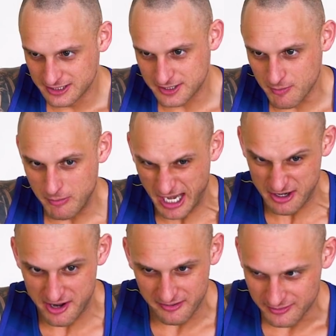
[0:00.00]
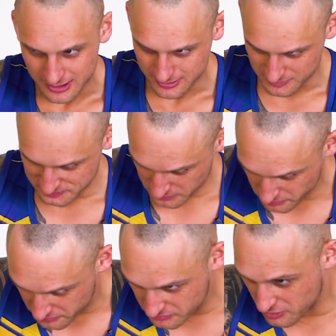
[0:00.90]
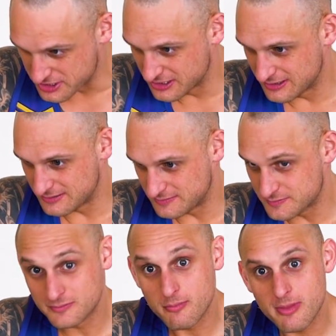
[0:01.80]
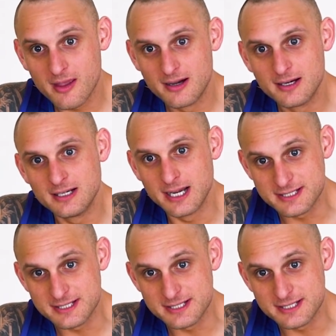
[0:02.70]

That's my, that's a very good impersonation.